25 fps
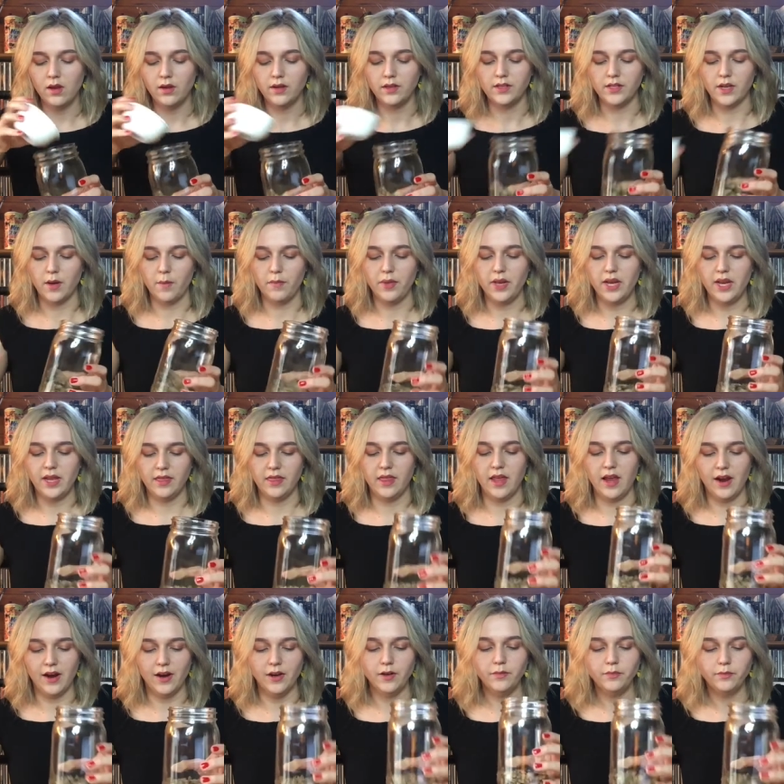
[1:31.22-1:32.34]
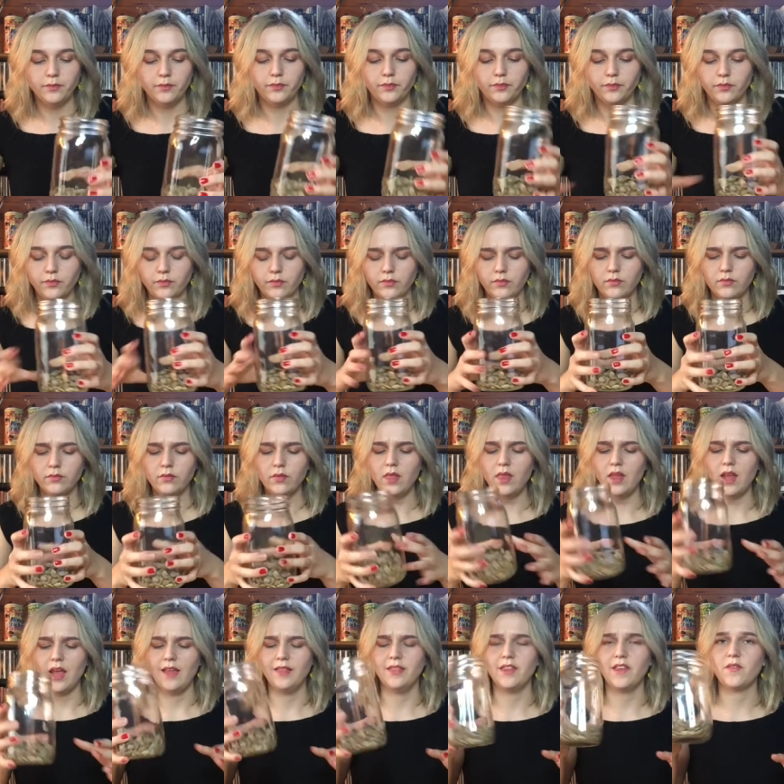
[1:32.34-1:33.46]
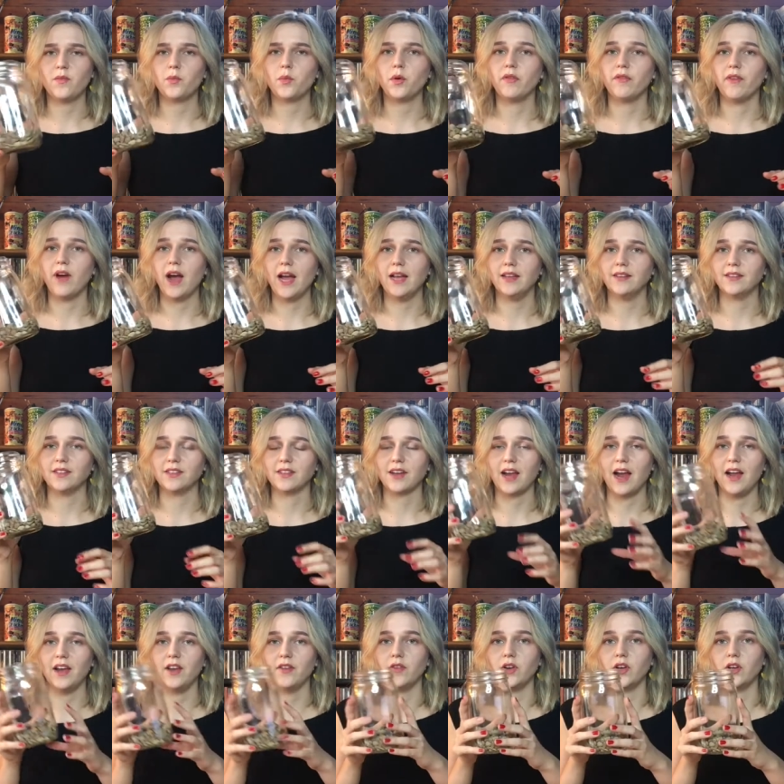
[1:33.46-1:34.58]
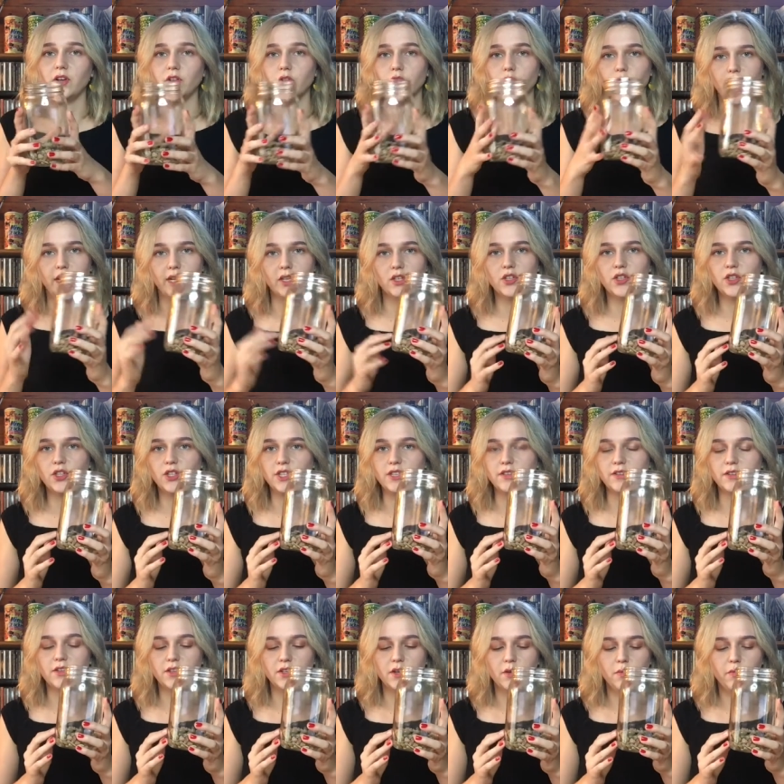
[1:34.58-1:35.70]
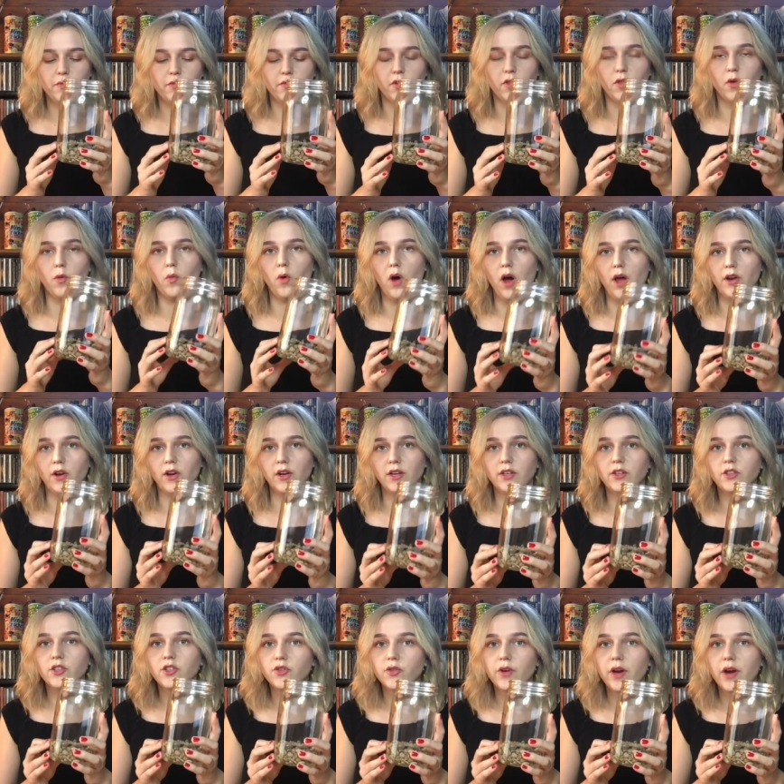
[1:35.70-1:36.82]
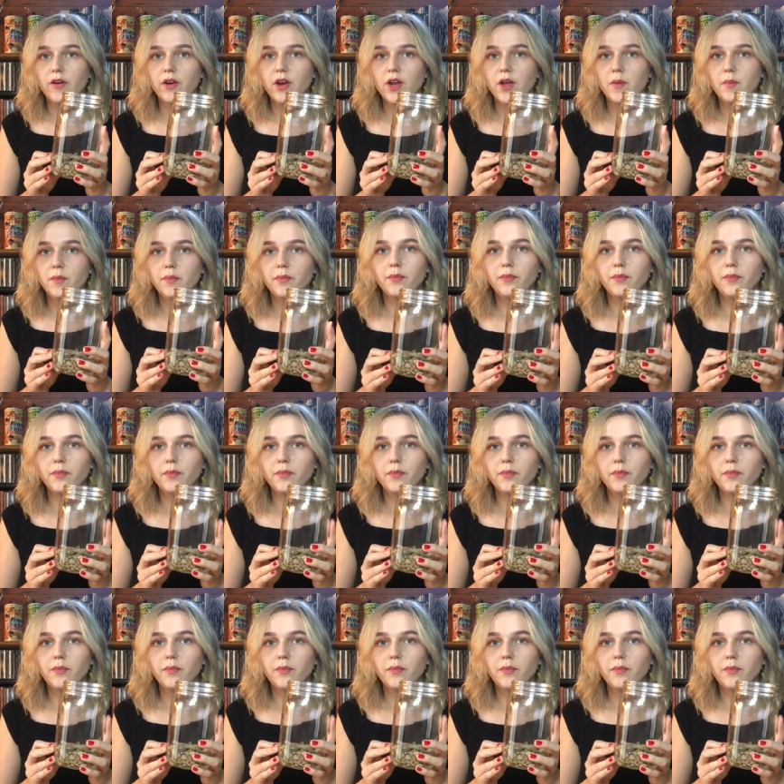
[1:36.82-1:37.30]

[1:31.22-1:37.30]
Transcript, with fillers: dump it in there. And this provides kind of a good drainage system for the water in your terrarium.